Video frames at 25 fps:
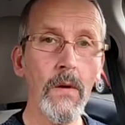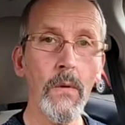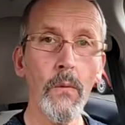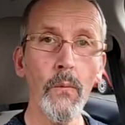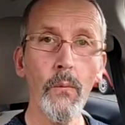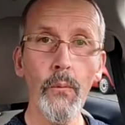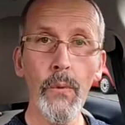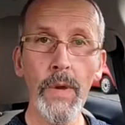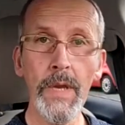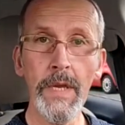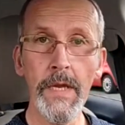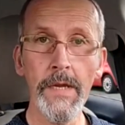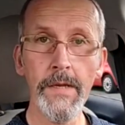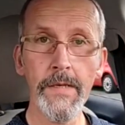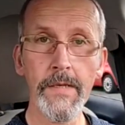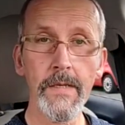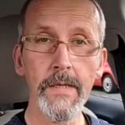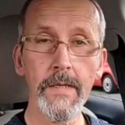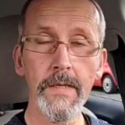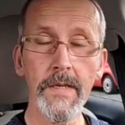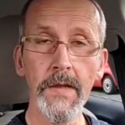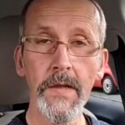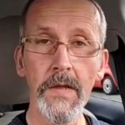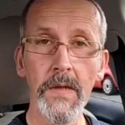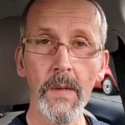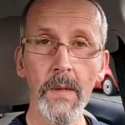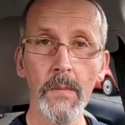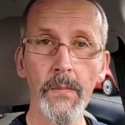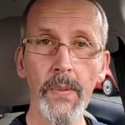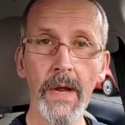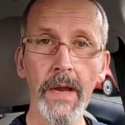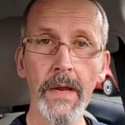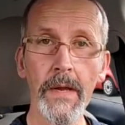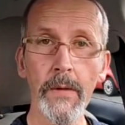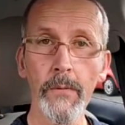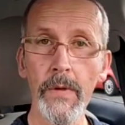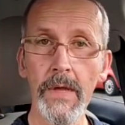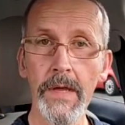We need to take it
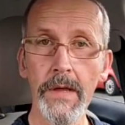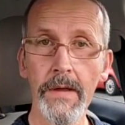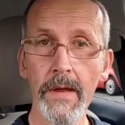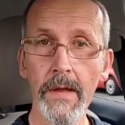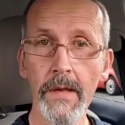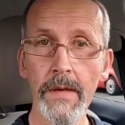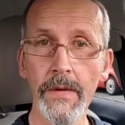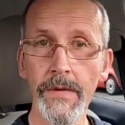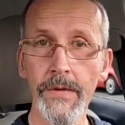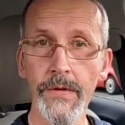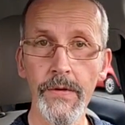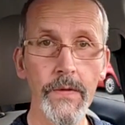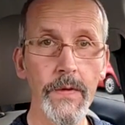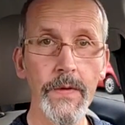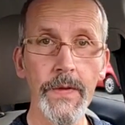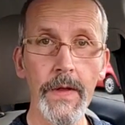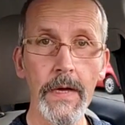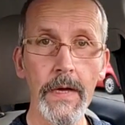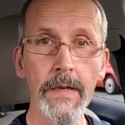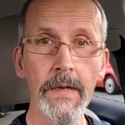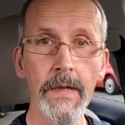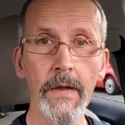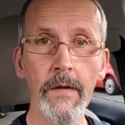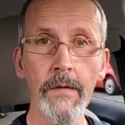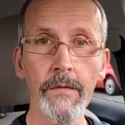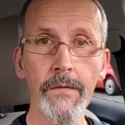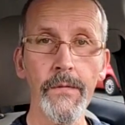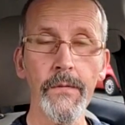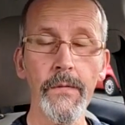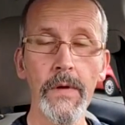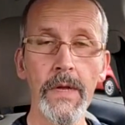back. We can't do that if